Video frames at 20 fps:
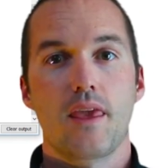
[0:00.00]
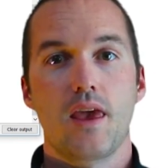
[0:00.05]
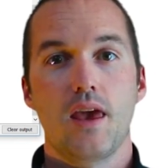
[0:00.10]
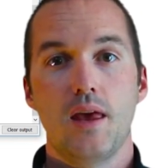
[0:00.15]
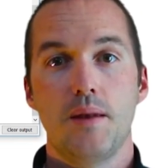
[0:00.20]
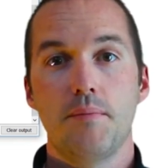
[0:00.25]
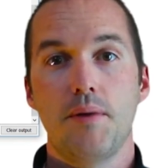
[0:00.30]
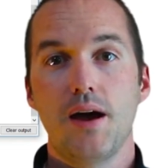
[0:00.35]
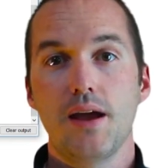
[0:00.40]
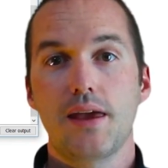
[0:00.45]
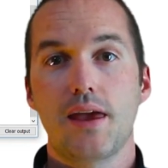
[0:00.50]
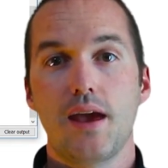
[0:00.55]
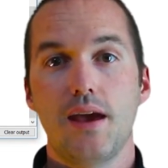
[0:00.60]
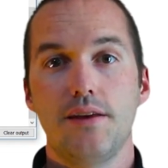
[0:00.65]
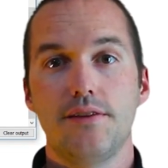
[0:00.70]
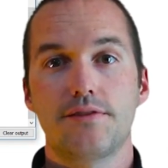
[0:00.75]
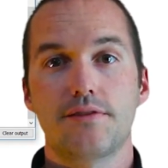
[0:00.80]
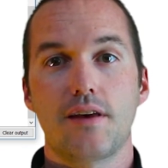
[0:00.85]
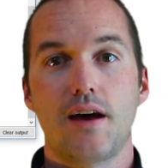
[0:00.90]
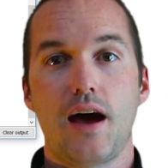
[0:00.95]
In my
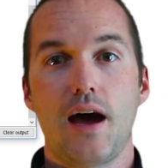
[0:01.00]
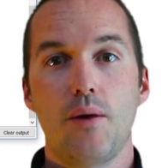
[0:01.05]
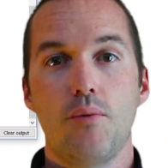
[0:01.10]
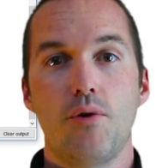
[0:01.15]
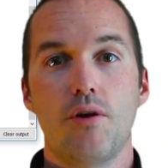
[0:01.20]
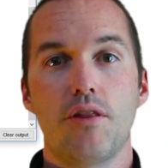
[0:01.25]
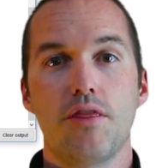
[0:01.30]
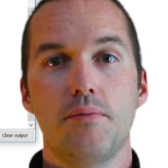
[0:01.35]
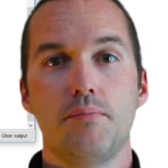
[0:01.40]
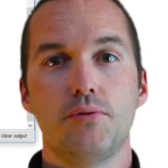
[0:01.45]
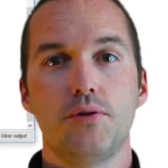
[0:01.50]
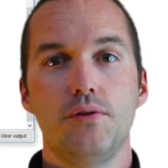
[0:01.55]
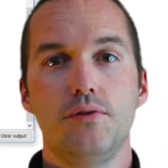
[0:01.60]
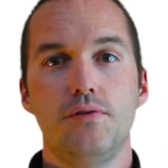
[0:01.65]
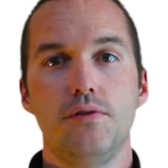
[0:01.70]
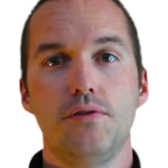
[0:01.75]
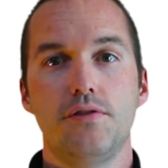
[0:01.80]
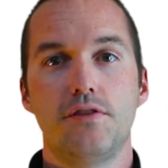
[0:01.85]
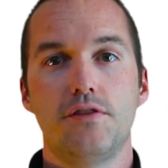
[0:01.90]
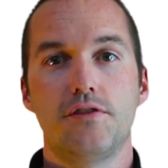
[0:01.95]
case, I wanted the
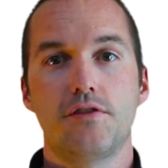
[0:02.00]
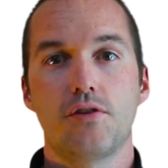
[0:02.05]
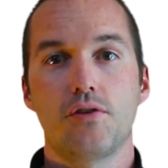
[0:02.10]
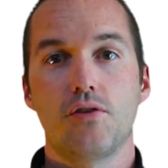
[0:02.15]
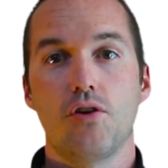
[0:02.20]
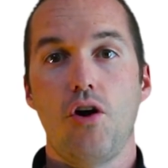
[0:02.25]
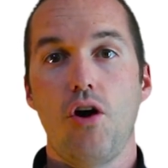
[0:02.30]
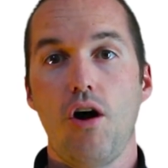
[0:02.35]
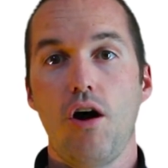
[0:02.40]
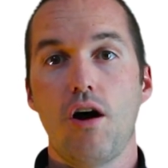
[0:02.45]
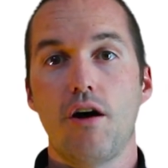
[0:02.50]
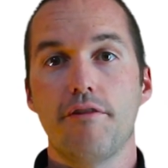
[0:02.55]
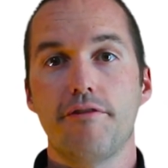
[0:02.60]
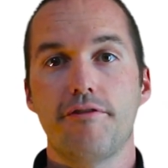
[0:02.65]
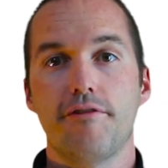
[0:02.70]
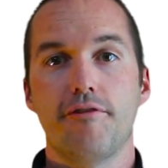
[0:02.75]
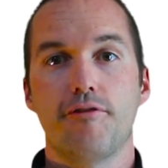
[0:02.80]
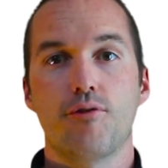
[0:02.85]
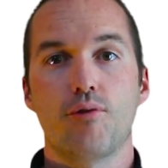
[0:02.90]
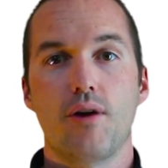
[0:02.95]
Bluetooth to turn off
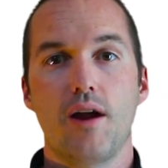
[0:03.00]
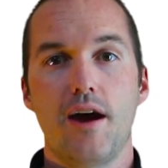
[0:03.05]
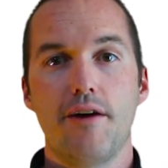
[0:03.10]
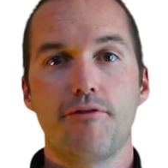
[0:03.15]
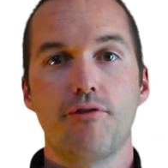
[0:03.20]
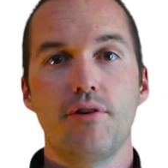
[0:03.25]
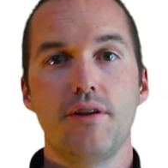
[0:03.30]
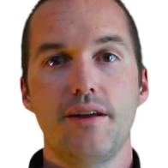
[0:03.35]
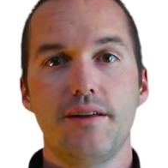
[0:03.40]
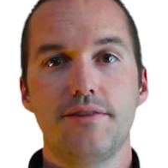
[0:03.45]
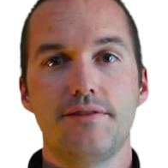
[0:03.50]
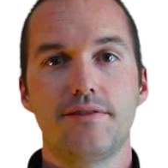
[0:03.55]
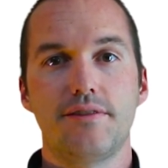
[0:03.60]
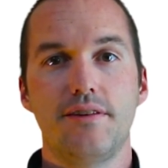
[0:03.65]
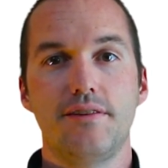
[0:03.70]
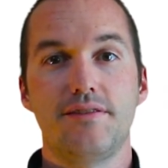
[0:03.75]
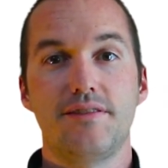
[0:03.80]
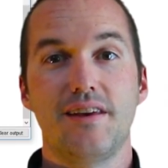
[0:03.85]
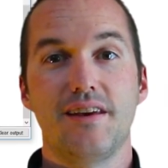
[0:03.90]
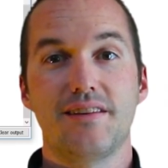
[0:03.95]
for every
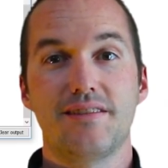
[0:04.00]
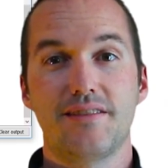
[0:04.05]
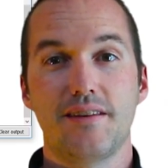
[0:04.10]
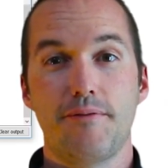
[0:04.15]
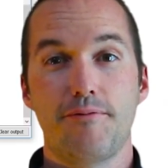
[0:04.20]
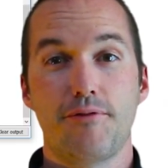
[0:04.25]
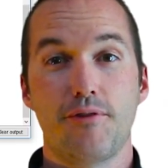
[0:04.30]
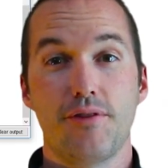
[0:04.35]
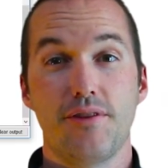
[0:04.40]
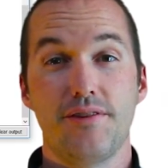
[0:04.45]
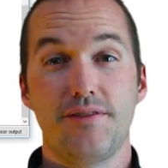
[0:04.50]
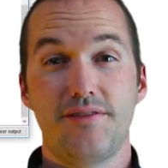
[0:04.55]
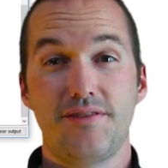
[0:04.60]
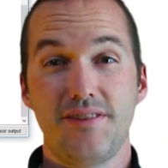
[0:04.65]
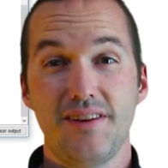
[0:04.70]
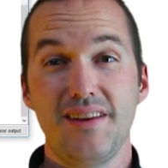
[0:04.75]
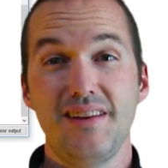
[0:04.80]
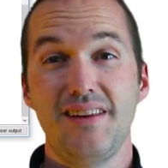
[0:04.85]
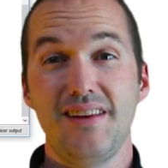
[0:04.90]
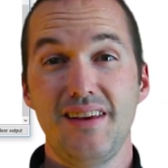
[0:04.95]
instance except for the
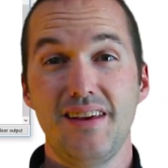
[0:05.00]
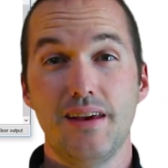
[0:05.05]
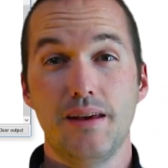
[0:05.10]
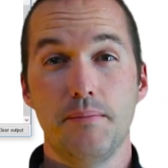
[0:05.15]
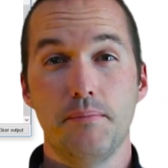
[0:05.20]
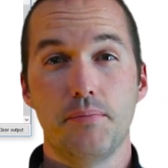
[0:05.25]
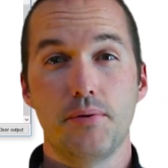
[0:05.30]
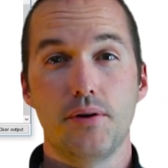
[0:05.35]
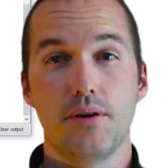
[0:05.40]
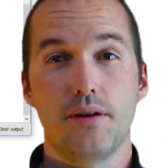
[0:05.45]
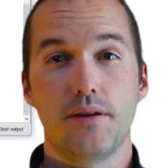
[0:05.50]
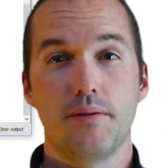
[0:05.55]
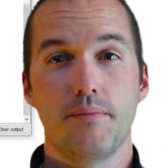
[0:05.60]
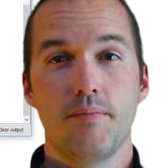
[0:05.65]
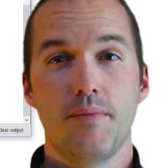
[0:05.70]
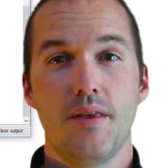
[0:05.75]
CD input.